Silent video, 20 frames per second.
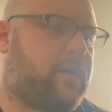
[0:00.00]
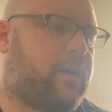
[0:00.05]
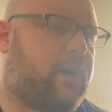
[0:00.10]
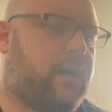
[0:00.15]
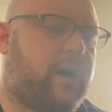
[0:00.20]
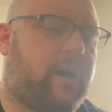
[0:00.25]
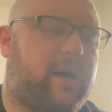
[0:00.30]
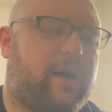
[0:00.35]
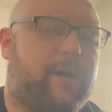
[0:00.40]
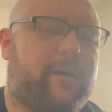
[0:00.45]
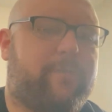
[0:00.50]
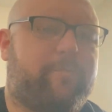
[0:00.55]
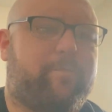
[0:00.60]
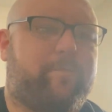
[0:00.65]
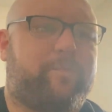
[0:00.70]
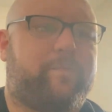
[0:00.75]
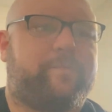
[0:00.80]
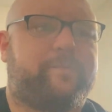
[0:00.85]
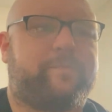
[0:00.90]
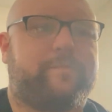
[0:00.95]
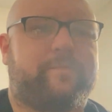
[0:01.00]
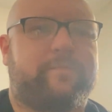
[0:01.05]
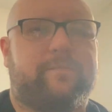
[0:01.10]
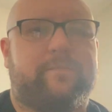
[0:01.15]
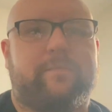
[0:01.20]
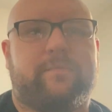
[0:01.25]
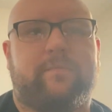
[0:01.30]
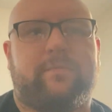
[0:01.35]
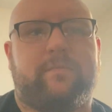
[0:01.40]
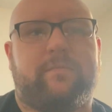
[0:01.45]

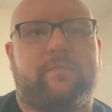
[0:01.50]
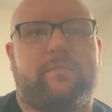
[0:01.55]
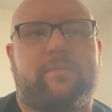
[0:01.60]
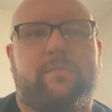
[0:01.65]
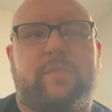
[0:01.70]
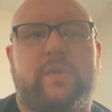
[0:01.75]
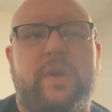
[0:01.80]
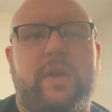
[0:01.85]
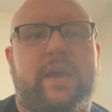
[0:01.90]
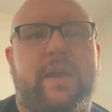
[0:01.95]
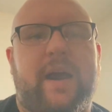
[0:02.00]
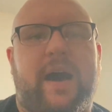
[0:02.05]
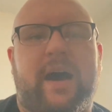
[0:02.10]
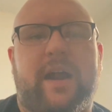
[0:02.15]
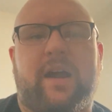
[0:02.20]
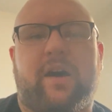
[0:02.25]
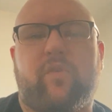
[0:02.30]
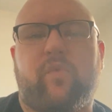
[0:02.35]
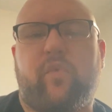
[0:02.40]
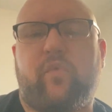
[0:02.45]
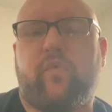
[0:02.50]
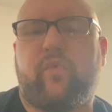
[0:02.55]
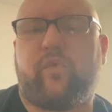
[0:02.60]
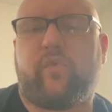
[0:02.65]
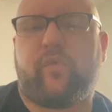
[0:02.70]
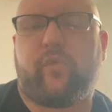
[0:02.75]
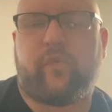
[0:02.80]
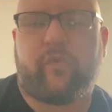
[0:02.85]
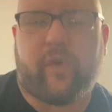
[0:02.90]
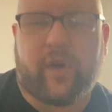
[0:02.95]
You got a
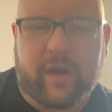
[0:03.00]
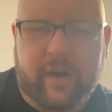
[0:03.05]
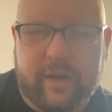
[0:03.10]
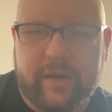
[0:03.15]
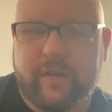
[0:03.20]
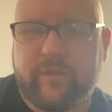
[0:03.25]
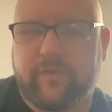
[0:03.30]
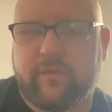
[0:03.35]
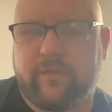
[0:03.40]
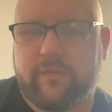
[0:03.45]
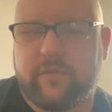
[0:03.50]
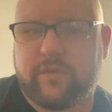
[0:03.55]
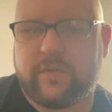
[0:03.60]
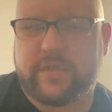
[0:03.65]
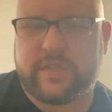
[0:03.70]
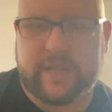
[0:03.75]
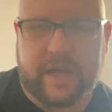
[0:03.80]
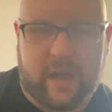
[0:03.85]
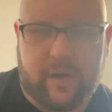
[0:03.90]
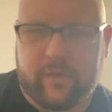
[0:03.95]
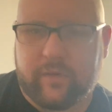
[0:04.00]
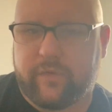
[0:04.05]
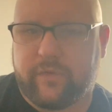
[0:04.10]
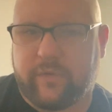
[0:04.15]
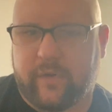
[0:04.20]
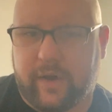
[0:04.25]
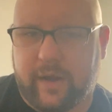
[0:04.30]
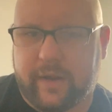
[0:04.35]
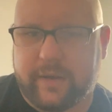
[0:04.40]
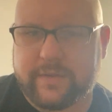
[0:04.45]
fart sound
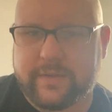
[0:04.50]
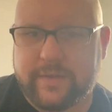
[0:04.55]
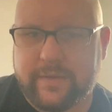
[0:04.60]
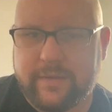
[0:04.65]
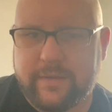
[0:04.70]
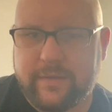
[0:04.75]
font.